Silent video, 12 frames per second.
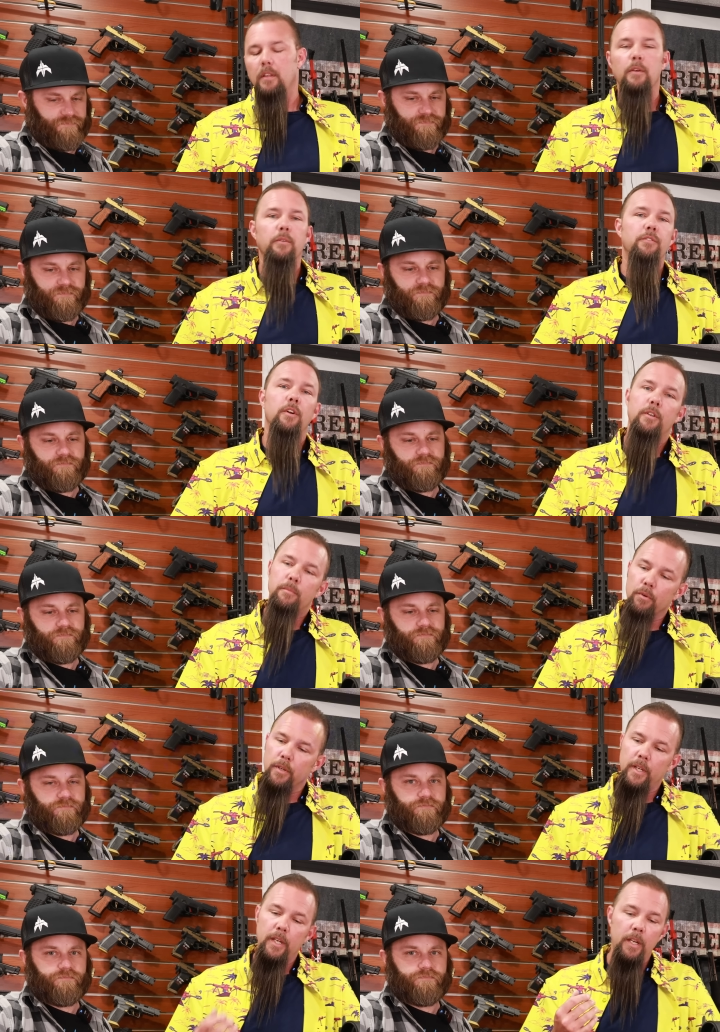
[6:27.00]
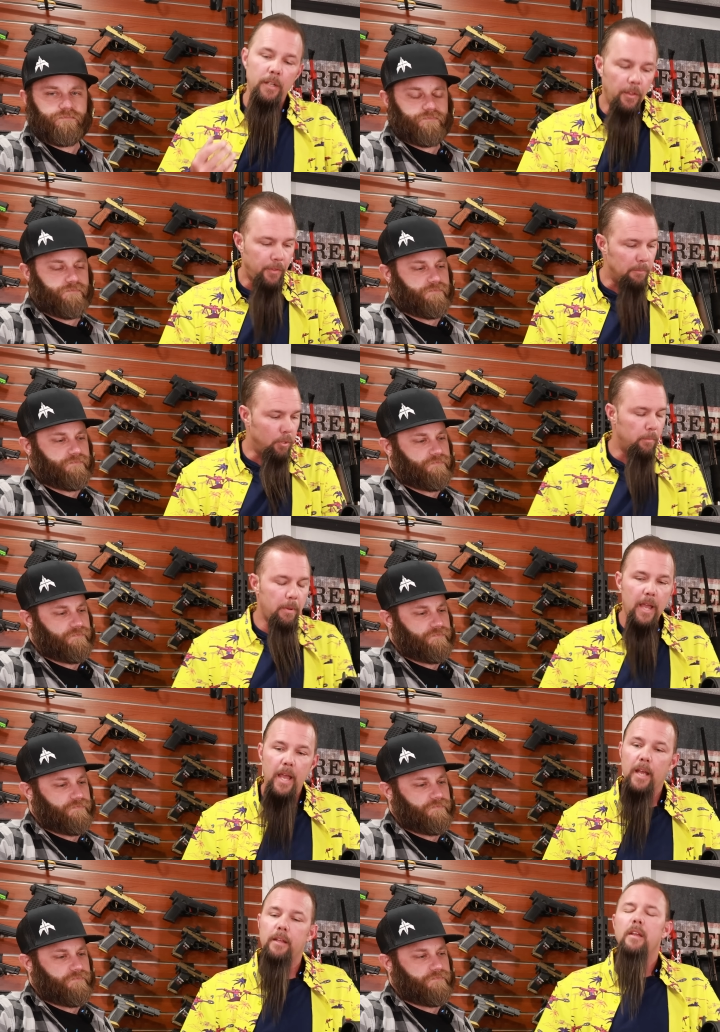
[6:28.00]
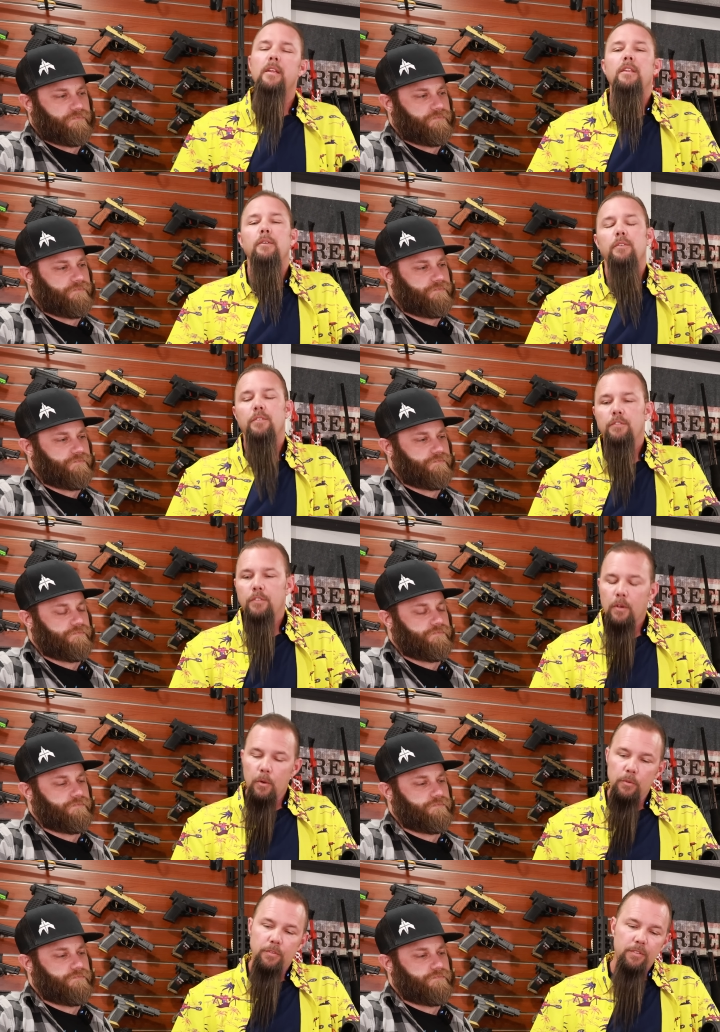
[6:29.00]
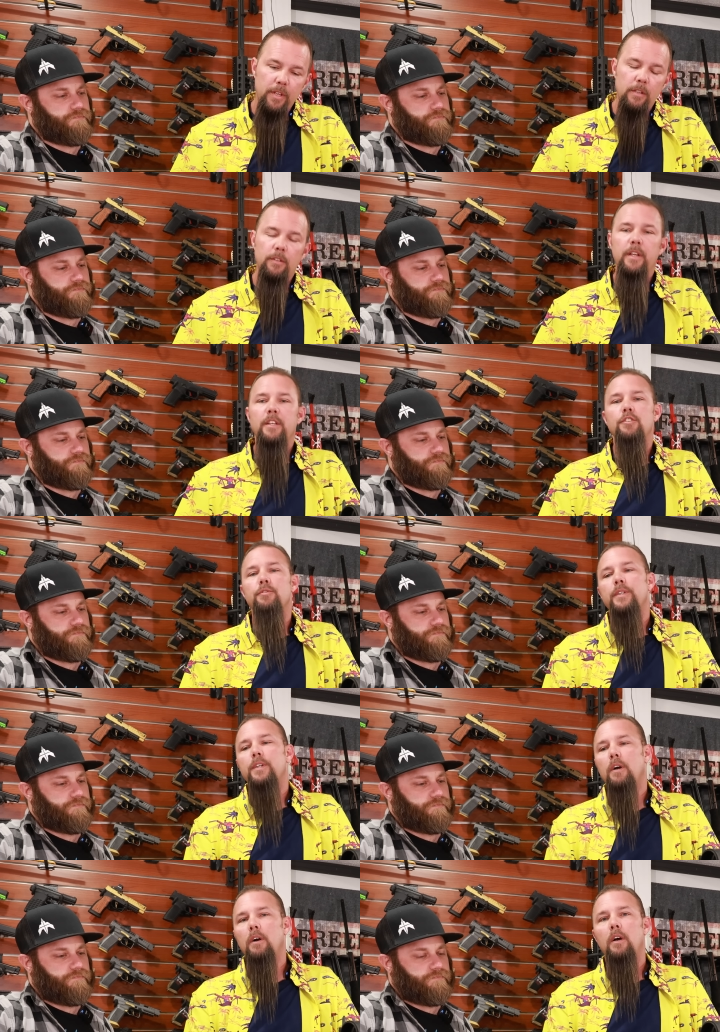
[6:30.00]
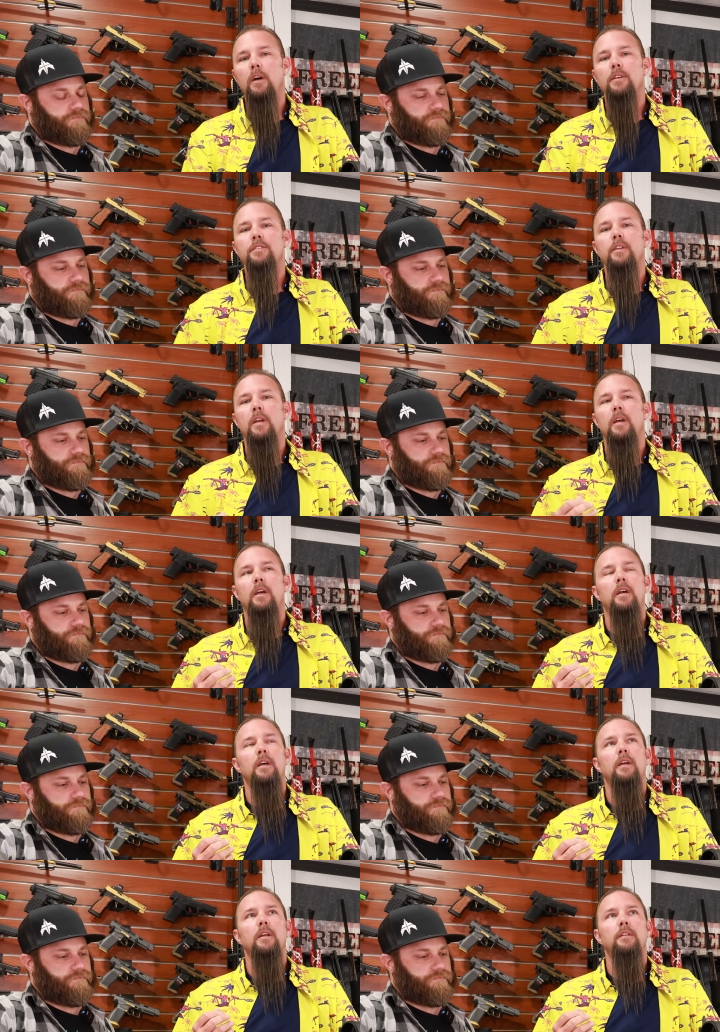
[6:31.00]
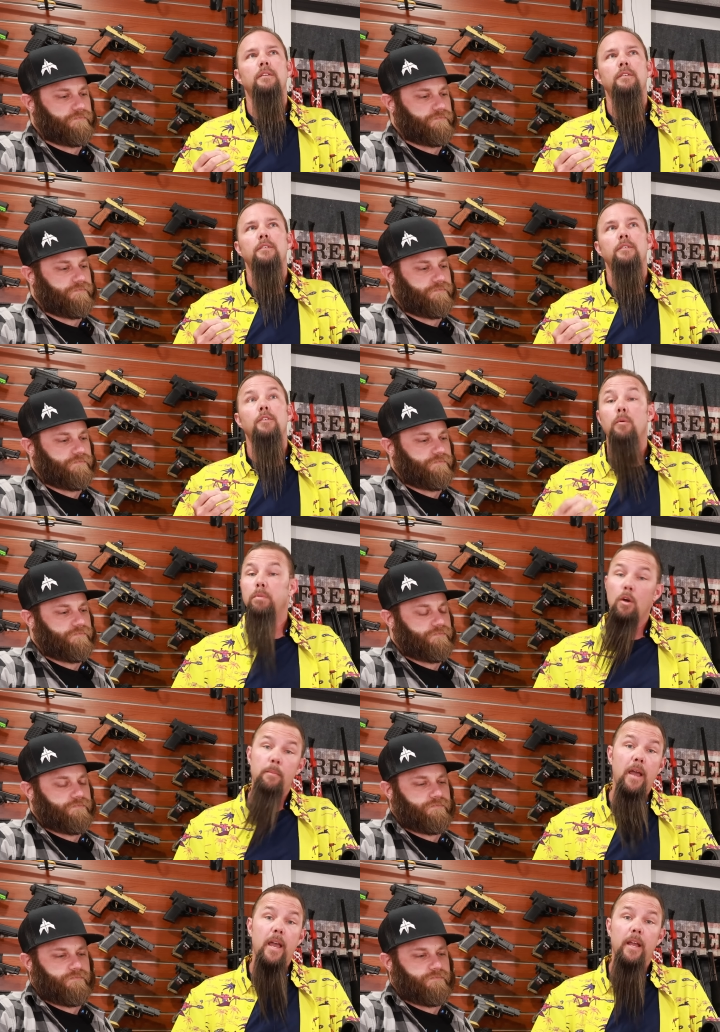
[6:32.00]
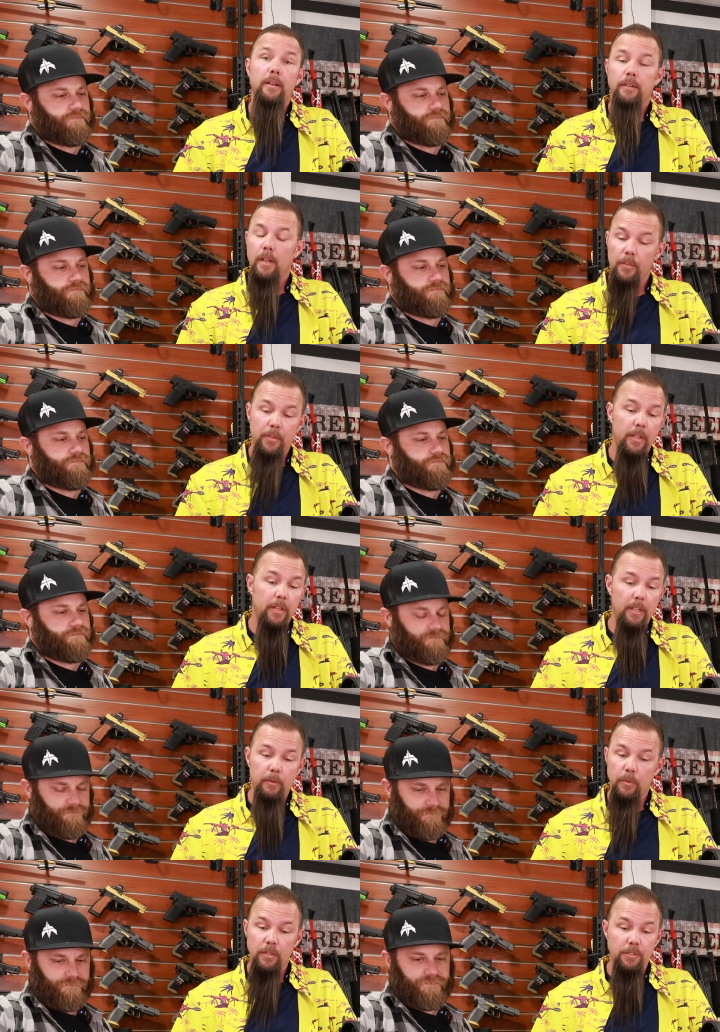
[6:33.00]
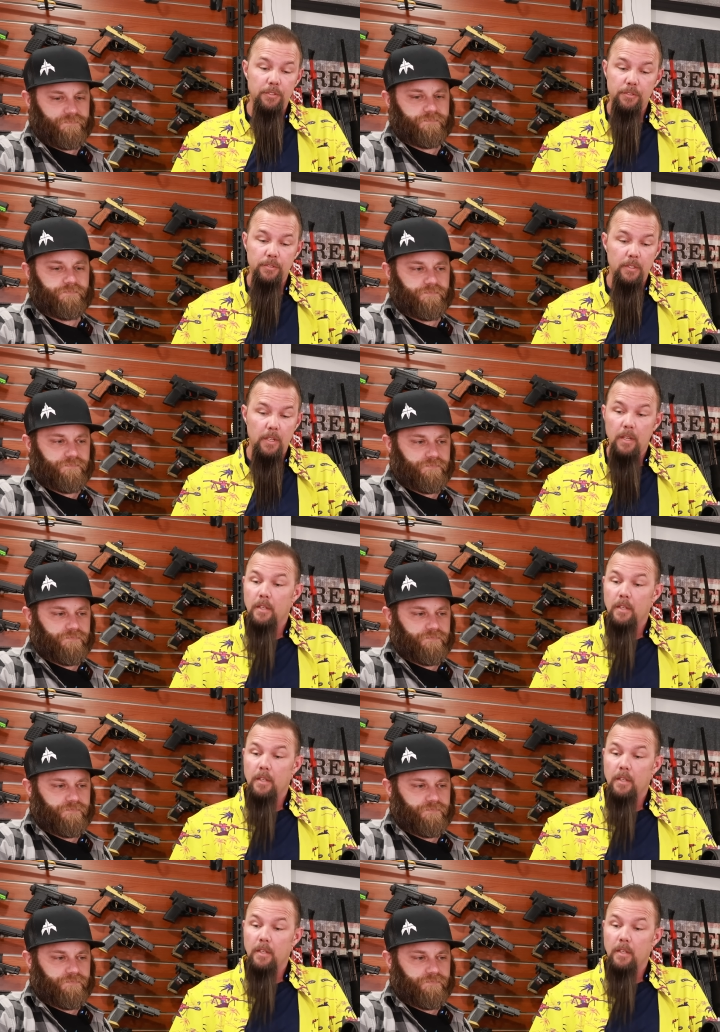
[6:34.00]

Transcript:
Speaker 1: There was no debris, nothing blew back. There was no single injury caused, no blowback, nothing. It was,